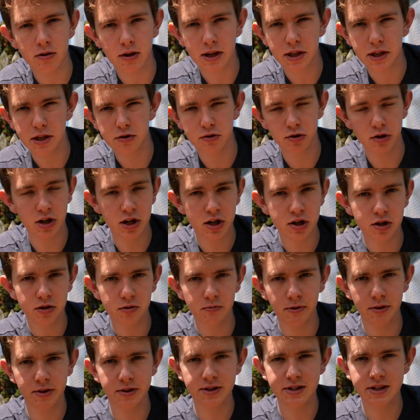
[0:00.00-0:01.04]
like the traditional
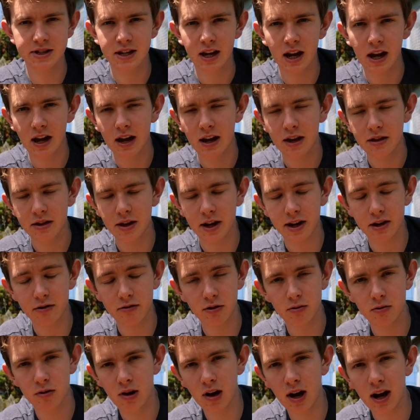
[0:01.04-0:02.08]
ones that I
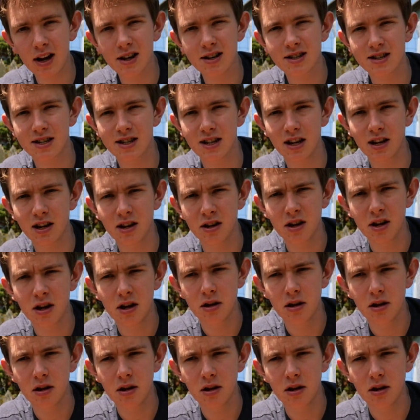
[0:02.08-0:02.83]
grew last year,